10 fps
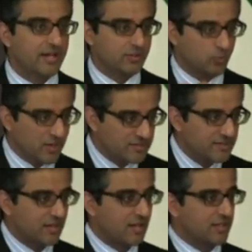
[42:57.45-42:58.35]
and the
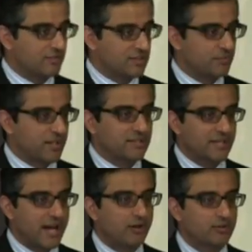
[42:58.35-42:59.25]
wastes are kind of expelled
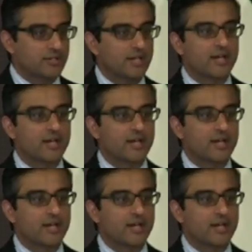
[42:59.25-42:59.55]
out.